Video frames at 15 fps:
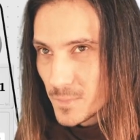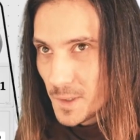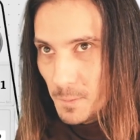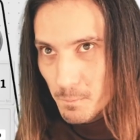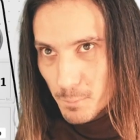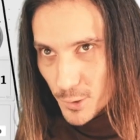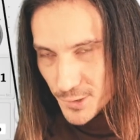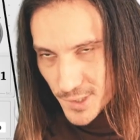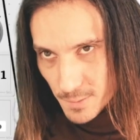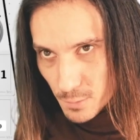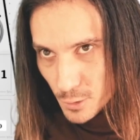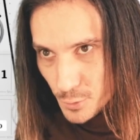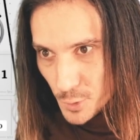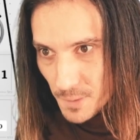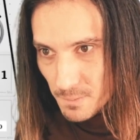impossible
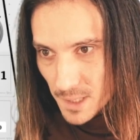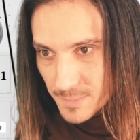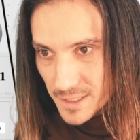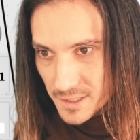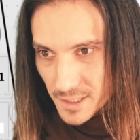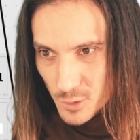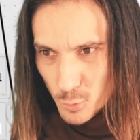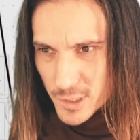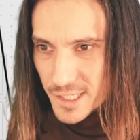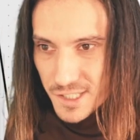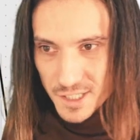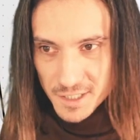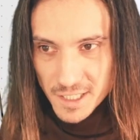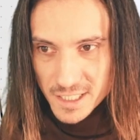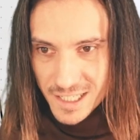to implement it, we just
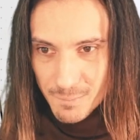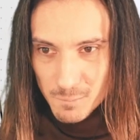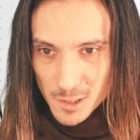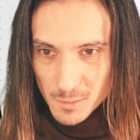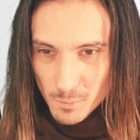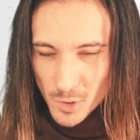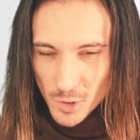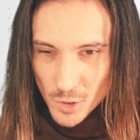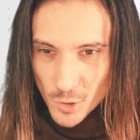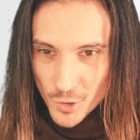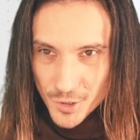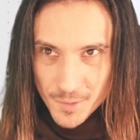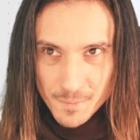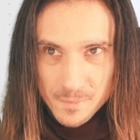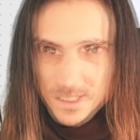need a couple
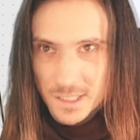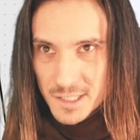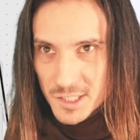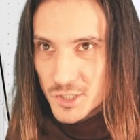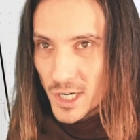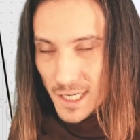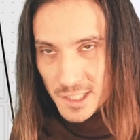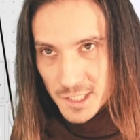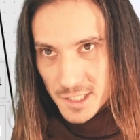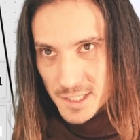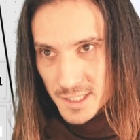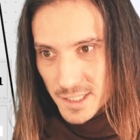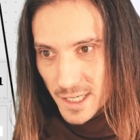more instructions,